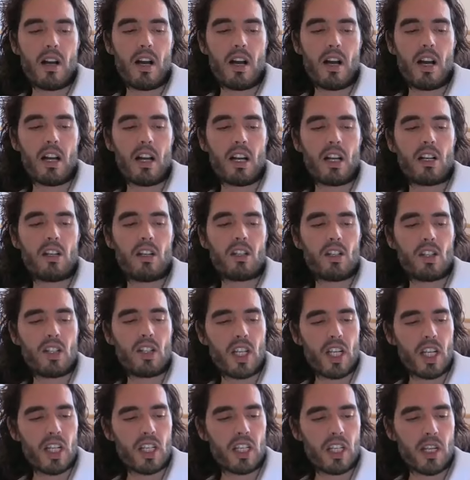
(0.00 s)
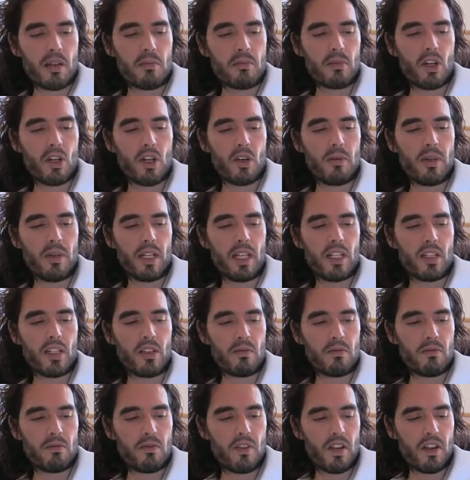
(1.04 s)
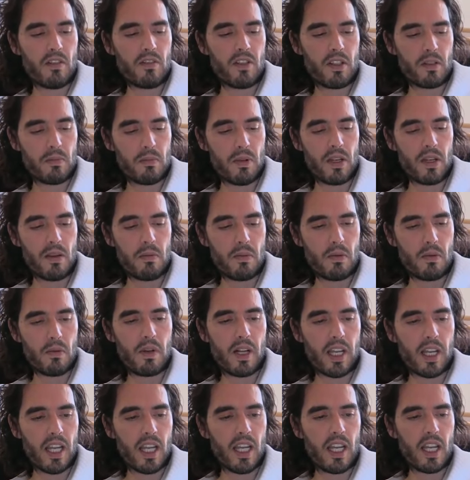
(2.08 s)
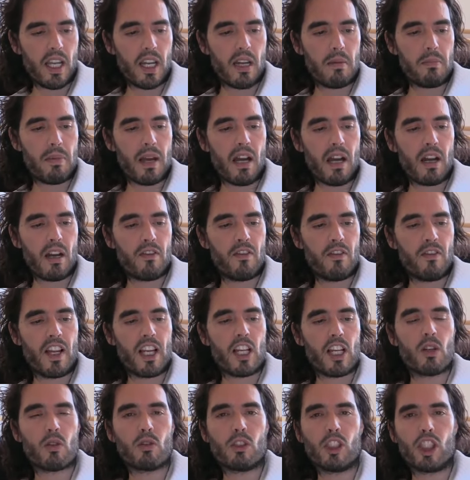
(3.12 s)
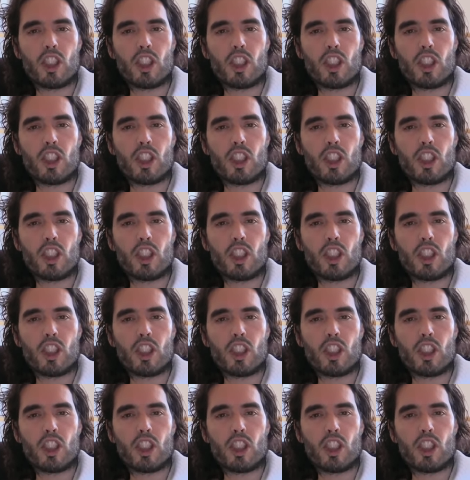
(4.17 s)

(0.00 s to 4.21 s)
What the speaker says: I see some comments from various people here about a fella called